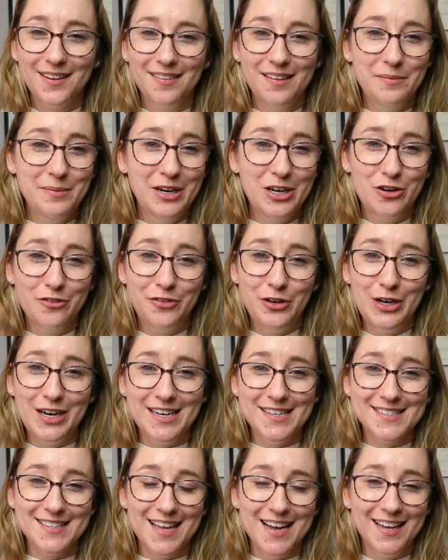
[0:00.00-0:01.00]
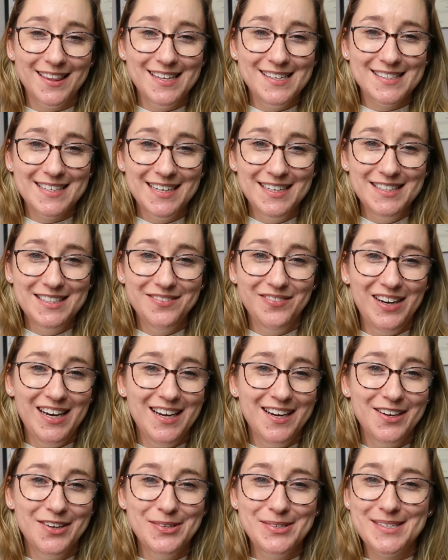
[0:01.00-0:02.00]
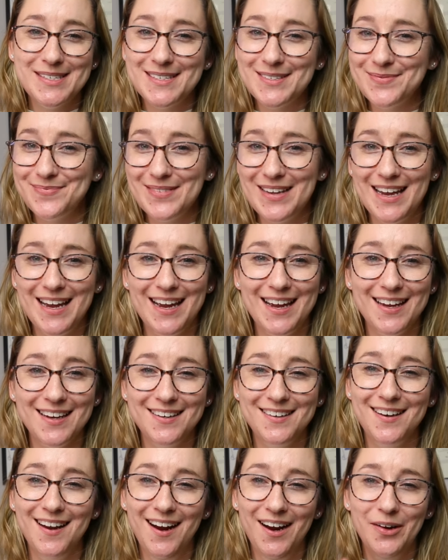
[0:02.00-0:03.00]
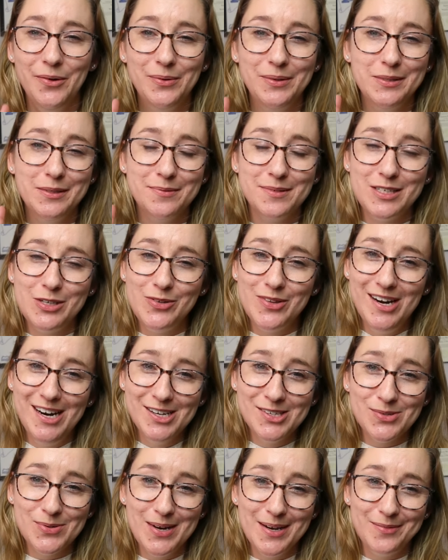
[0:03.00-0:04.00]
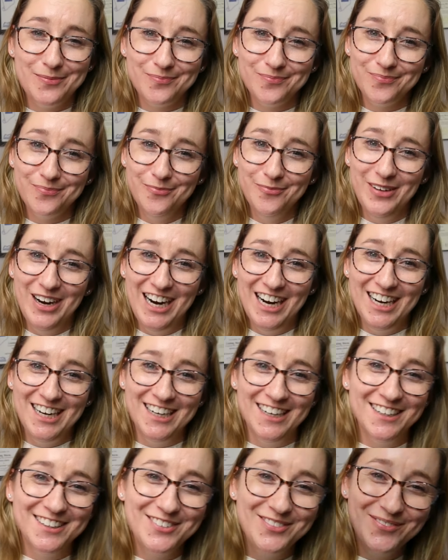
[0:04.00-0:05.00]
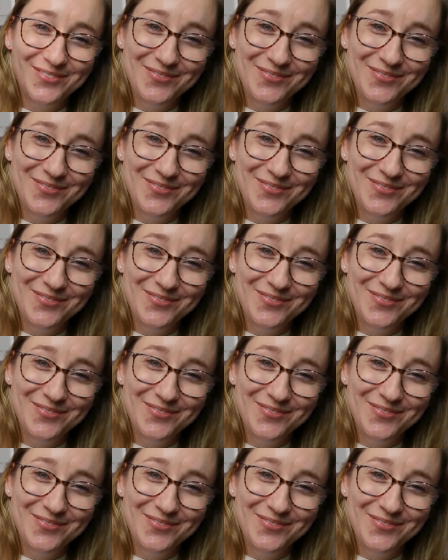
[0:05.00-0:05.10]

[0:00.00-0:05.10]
Let me know if you guys like these kinds of videos, and I will see you in the next one. Bye!